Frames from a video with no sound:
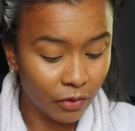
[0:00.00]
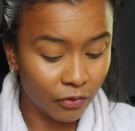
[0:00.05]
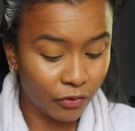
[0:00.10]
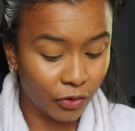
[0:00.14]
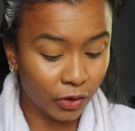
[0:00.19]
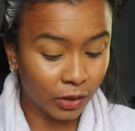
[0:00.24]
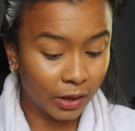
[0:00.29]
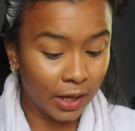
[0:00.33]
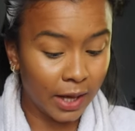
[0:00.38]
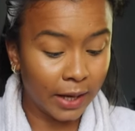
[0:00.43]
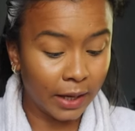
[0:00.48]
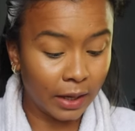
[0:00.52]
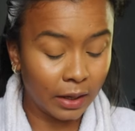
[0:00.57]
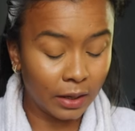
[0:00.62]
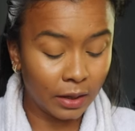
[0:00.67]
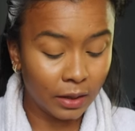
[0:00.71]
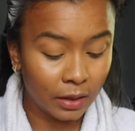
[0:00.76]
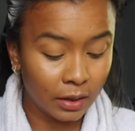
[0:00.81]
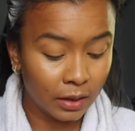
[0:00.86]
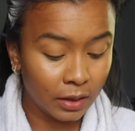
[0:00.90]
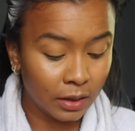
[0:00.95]
for
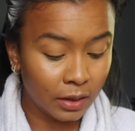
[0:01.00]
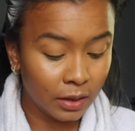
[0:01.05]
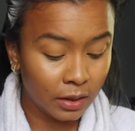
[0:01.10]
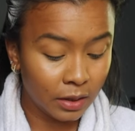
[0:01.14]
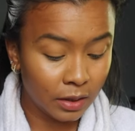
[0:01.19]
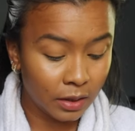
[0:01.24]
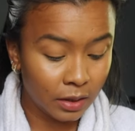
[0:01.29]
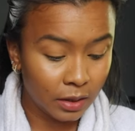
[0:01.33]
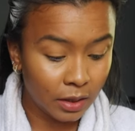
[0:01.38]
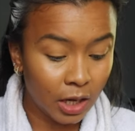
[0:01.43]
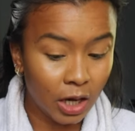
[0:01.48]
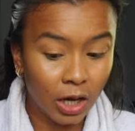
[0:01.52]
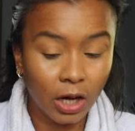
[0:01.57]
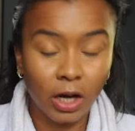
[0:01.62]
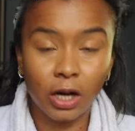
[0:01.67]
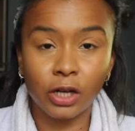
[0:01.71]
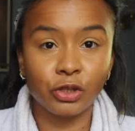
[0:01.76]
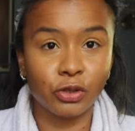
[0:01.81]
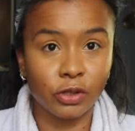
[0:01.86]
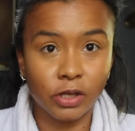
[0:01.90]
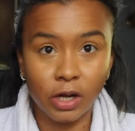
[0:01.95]
like
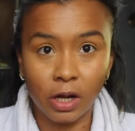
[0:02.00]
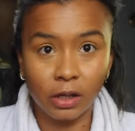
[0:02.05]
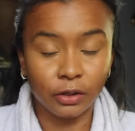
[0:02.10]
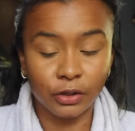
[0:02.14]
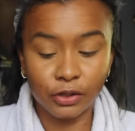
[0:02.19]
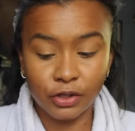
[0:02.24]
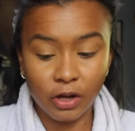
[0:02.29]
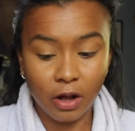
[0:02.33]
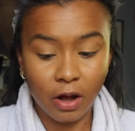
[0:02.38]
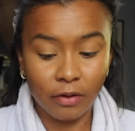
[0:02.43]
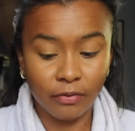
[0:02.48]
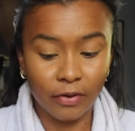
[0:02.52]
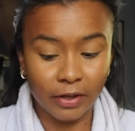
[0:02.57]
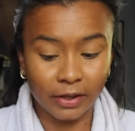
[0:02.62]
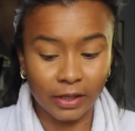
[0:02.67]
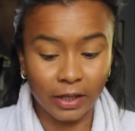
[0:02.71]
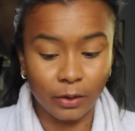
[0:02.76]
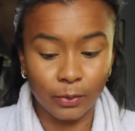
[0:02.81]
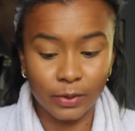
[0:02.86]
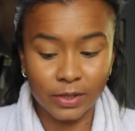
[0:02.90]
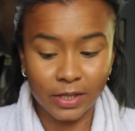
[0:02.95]
$100 off. I
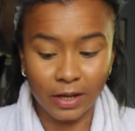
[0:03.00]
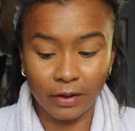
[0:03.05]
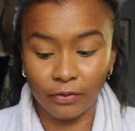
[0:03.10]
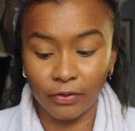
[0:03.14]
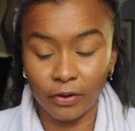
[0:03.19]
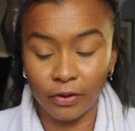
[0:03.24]
think it was like